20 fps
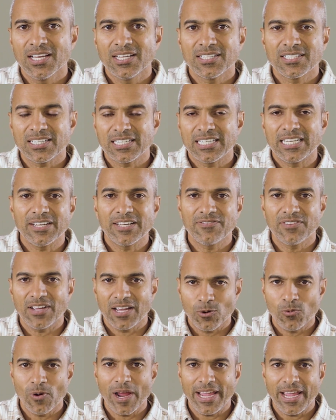to give
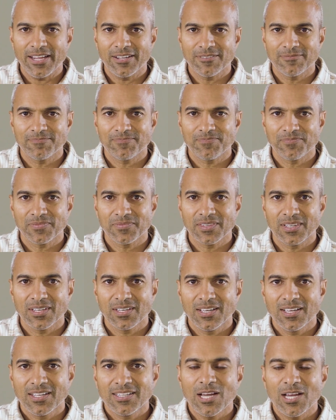away.
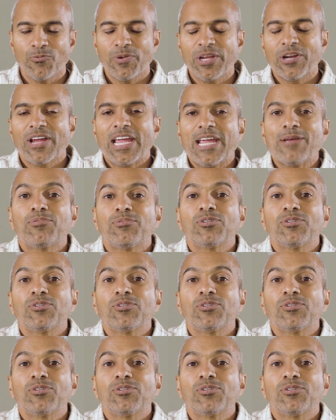That we are able